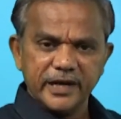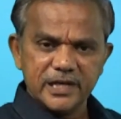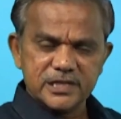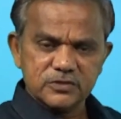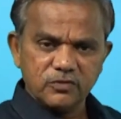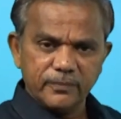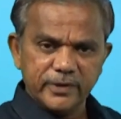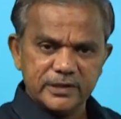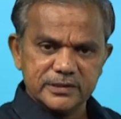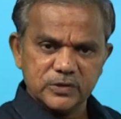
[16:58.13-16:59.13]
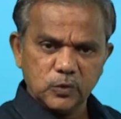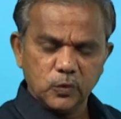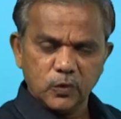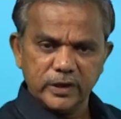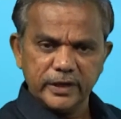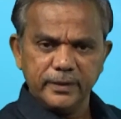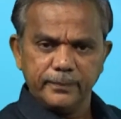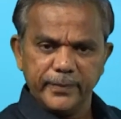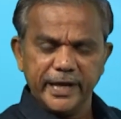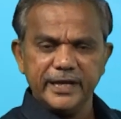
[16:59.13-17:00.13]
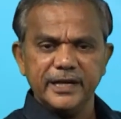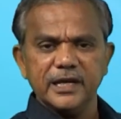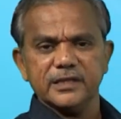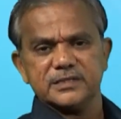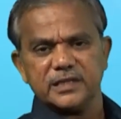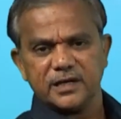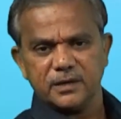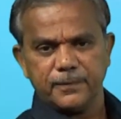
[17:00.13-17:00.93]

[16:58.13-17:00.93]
the radiations will be received only mainly on